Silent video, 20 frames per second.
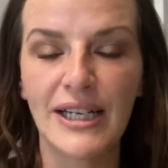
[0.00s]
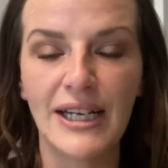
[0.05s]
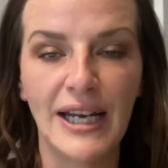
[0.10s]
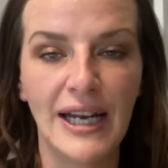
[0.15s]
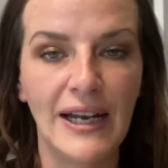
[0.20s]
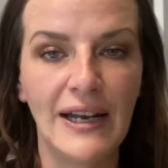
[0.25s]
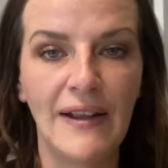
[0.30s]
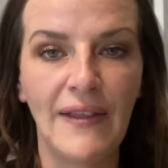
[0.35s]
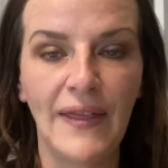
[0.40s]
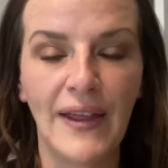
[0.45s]

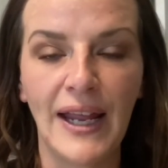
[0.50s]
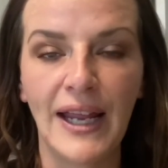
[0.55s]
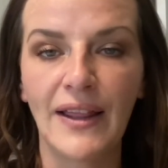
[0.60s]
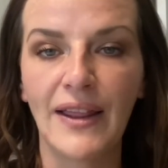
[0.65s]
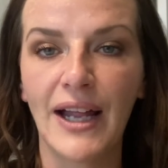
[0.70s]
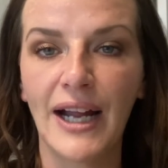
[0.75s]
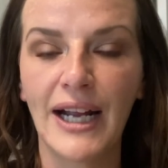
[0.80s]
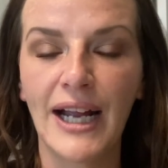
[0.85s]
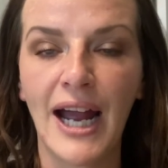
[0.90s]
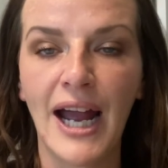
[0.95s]
anything
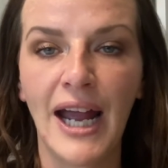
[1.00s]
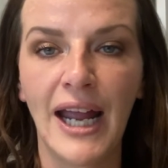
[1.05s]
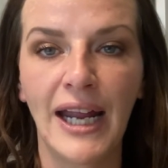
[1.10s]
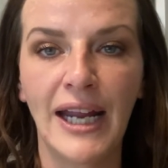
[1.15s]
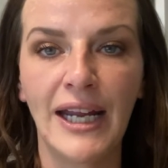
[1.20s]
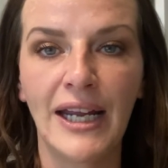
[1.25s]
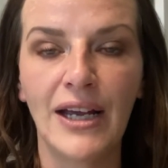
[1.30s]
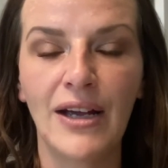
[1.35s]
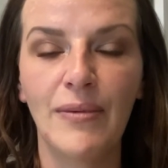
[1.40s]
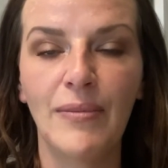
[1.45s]
like I
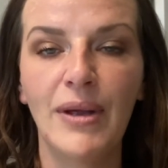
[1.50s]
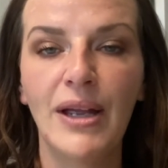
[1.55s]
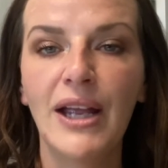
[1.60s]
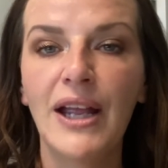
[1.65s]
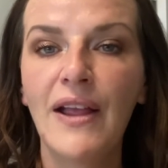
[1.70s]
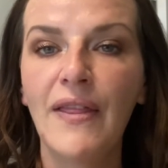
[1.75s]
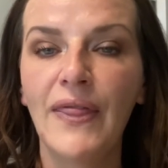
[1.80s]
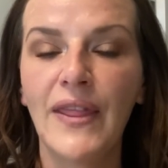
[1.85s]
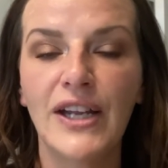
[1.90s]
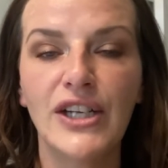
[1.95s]
am,
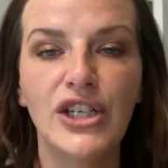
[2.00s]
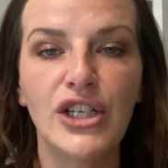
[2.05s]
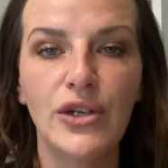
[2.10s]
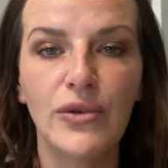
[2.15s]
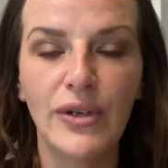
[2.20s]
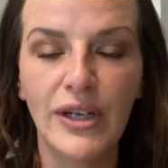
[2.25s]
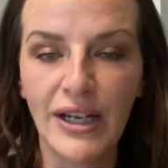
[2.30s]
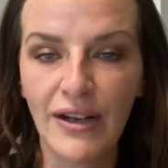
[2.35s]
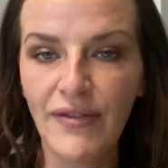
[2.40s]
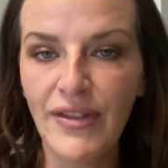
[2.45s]
that you
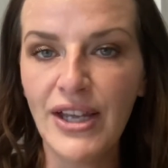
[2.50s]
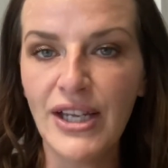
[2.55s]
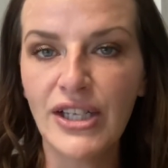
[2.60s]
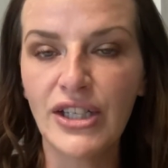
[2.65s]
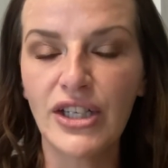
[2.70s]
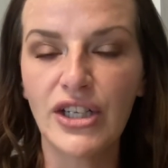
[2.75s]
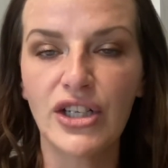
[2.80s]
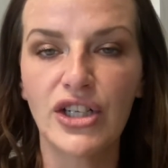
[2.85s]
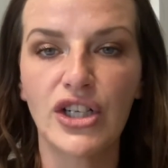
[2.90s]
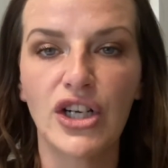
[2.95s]
give this
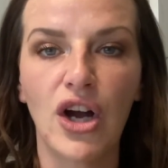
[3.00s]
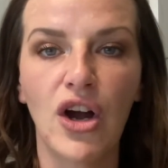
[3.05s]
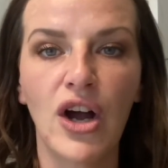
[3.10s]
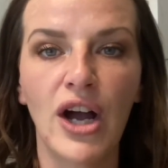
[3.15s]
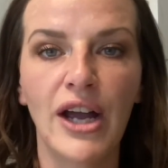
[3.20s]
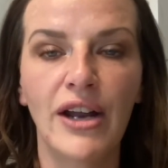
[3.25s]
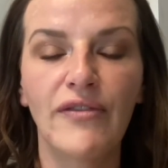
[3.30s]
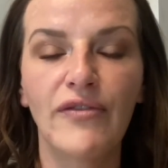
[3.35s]
a shot.